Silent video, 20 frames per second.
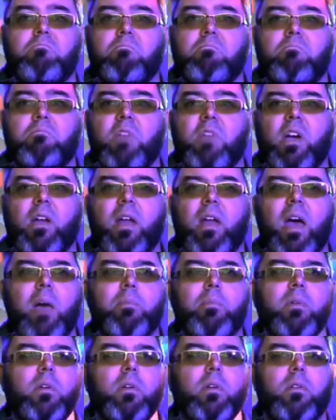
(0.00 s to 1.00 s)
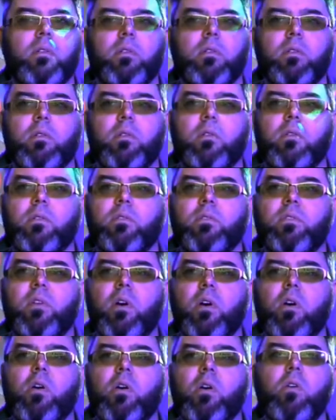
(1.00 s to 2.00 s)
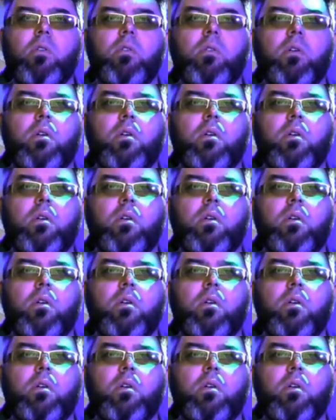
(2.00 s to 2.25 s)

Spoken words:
Not going to happen. So,